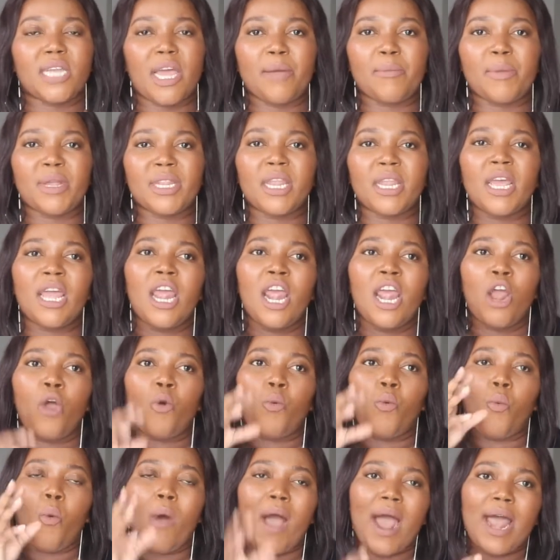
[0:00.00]
I mean,
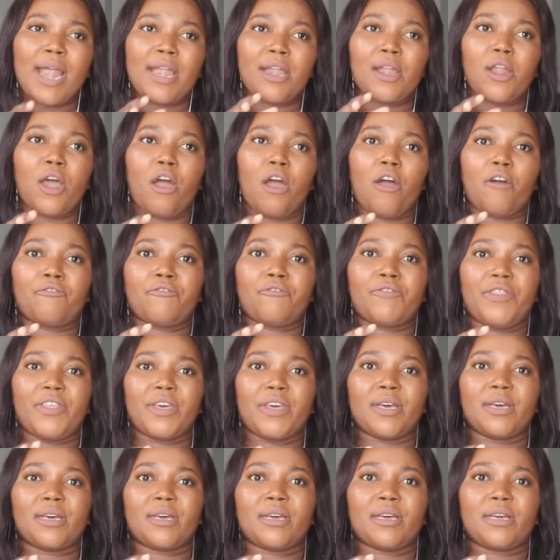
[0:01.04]
one of
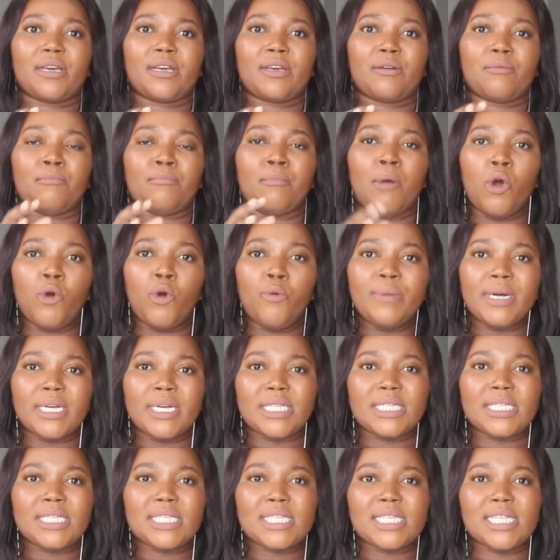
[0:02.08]
the
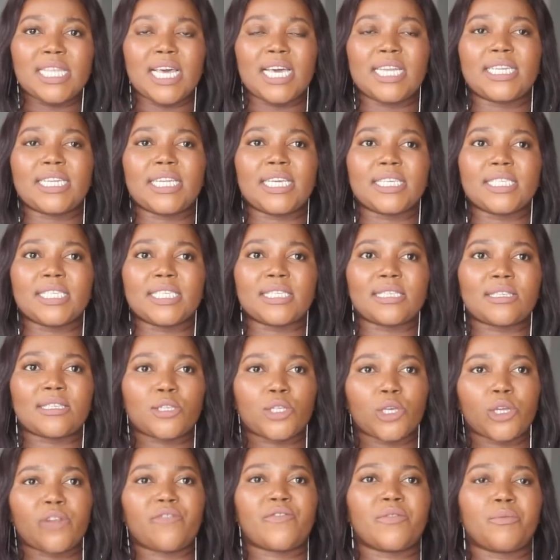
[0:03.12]
moments that is
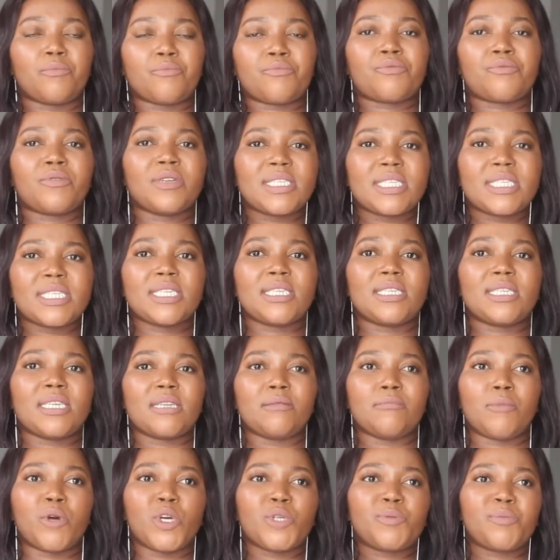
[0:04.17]
sort of imprinted
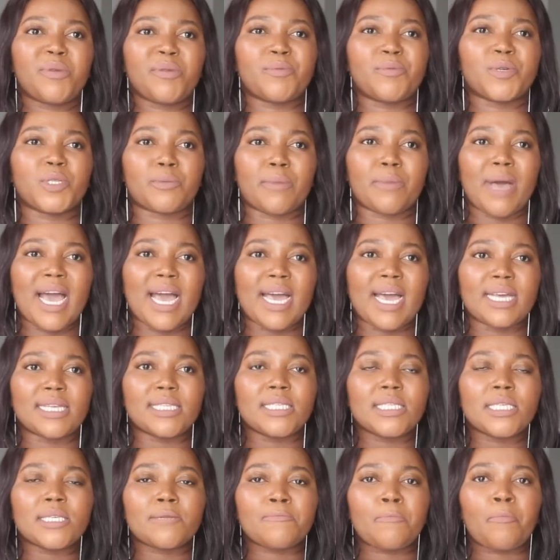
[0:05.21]
in most people's
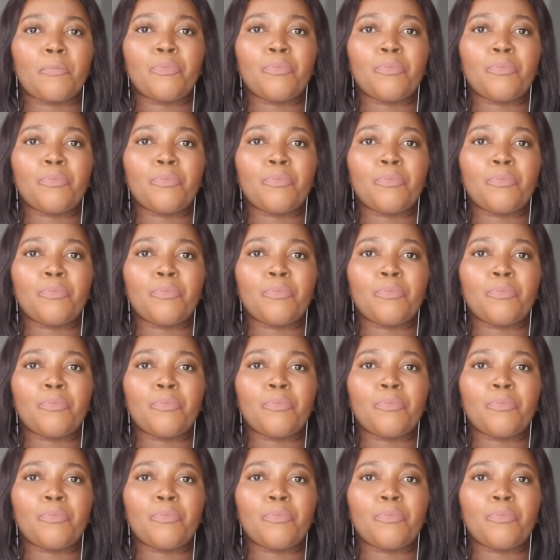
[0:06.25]
minds